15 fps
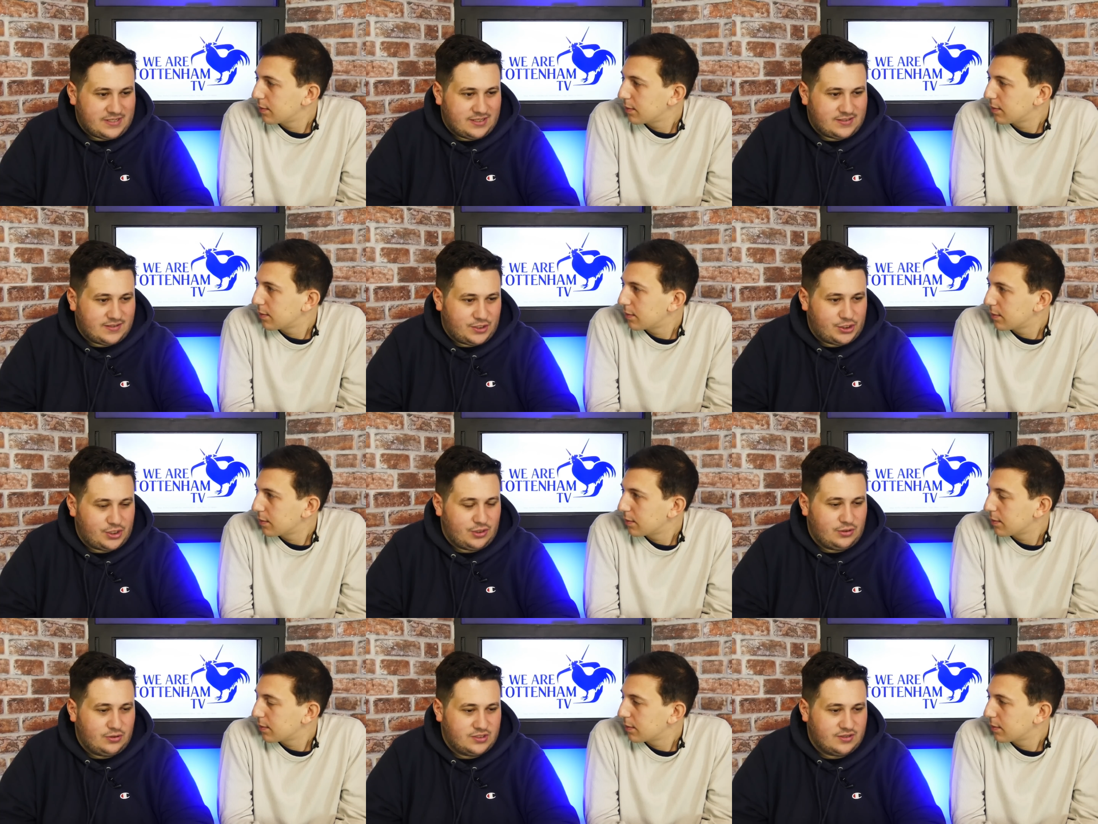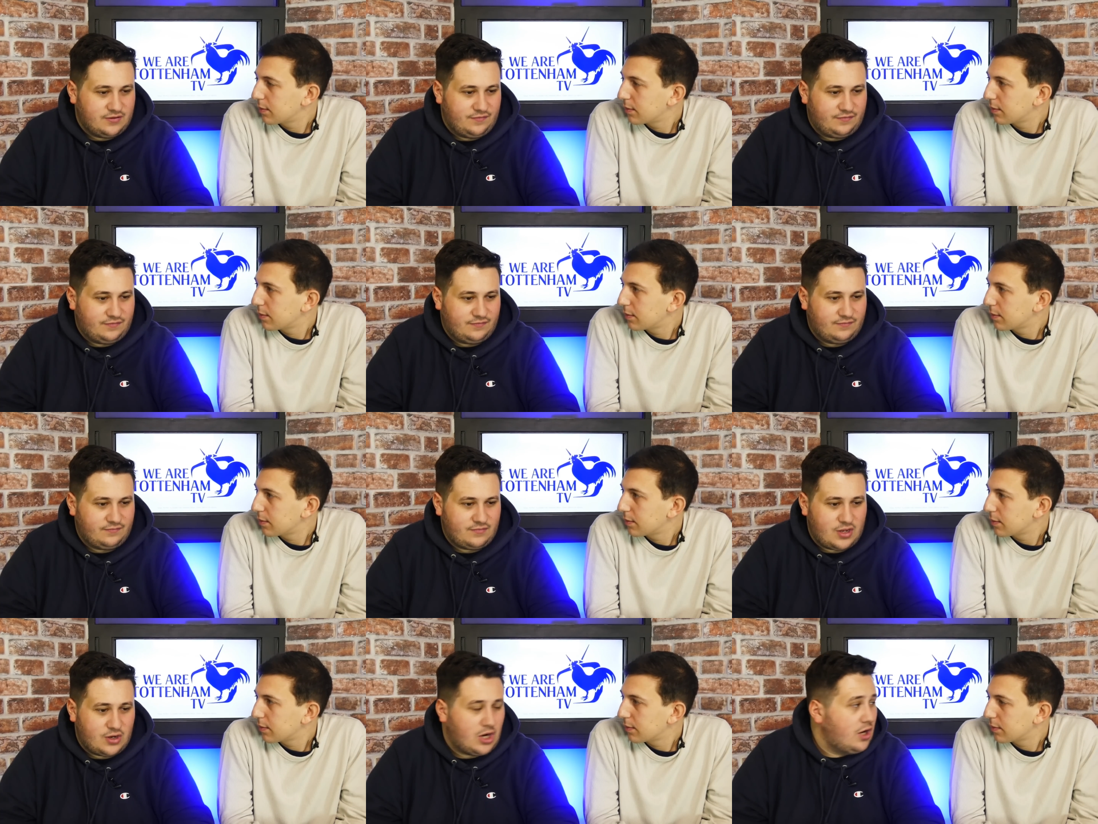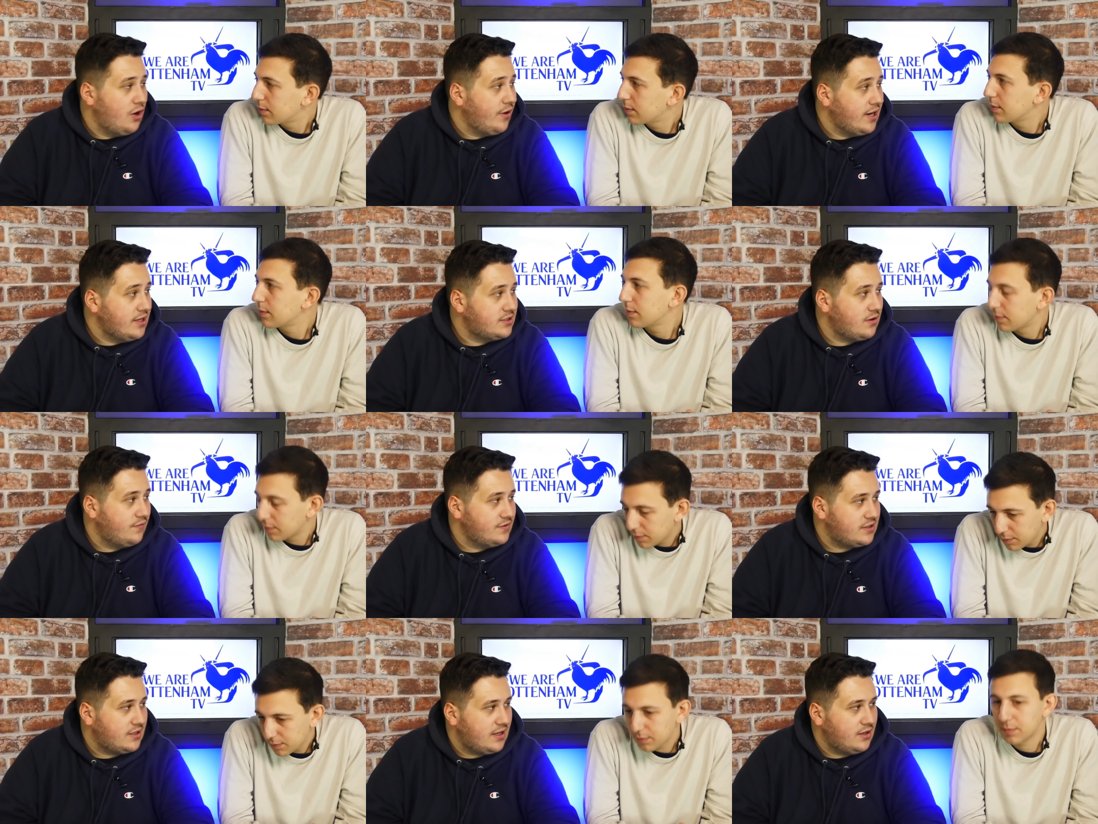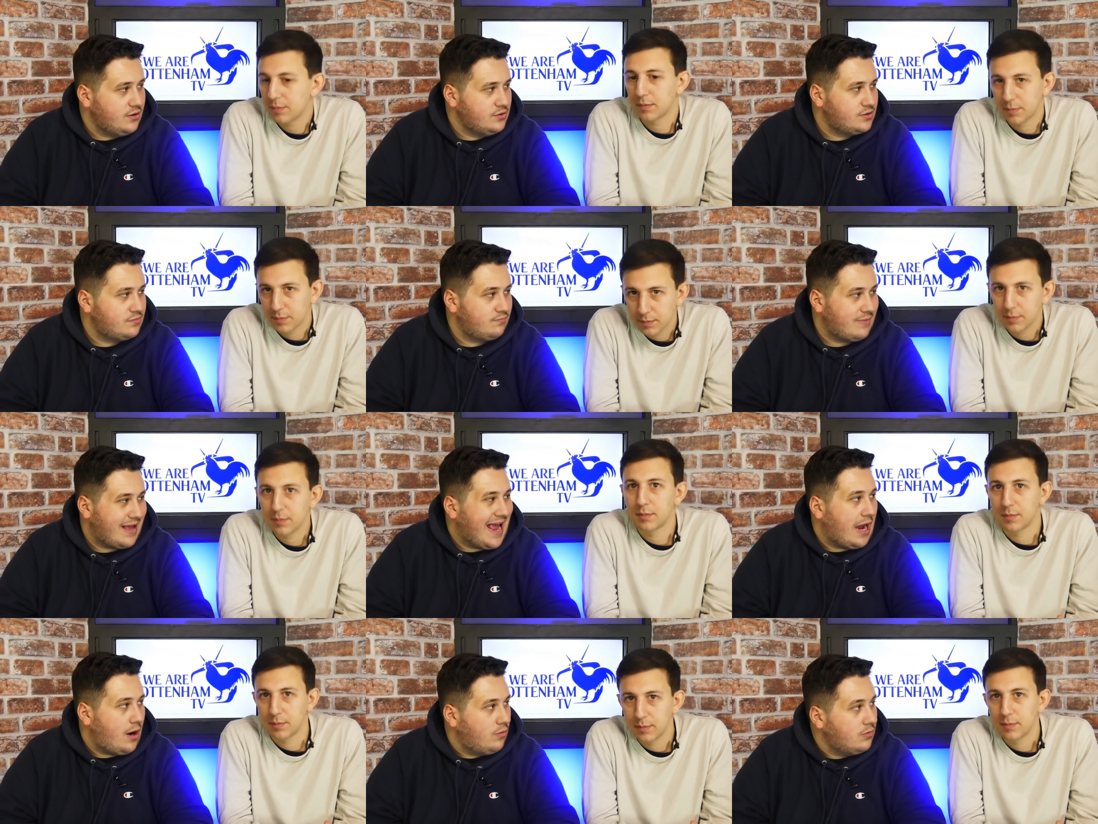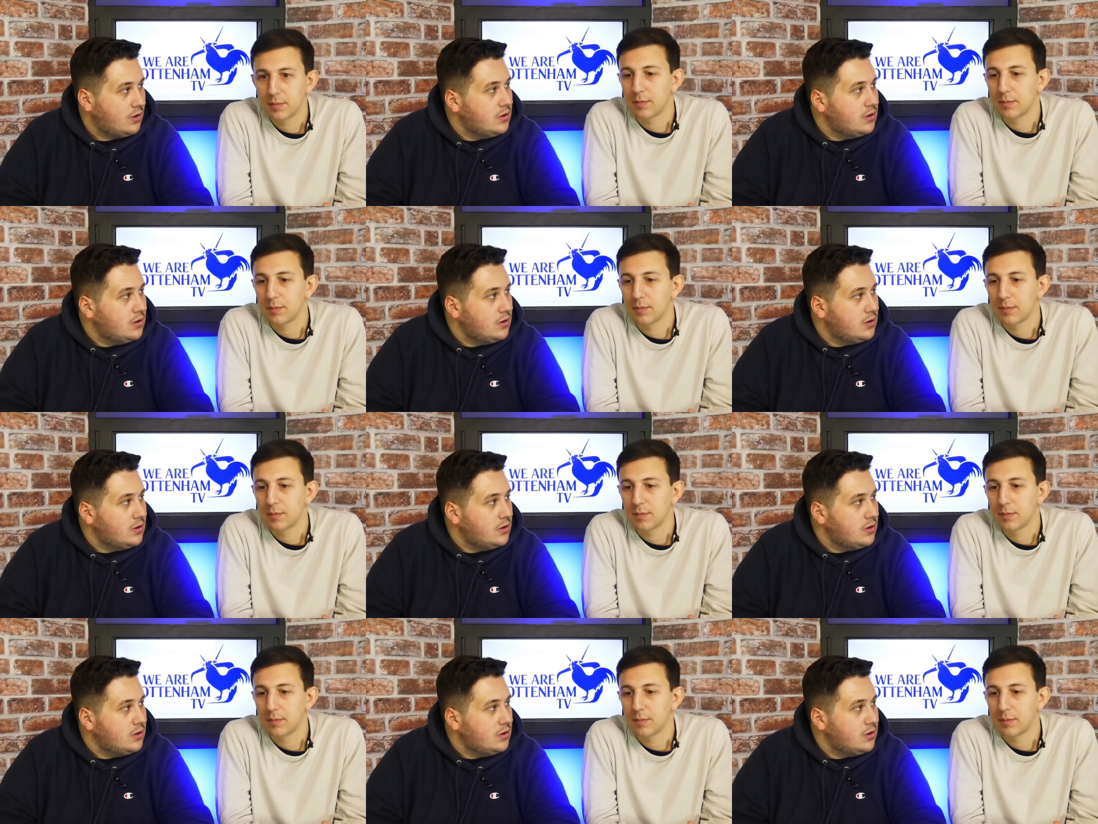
Speaker 1: into the shoes of Hugo Lloris, obviously, who's out.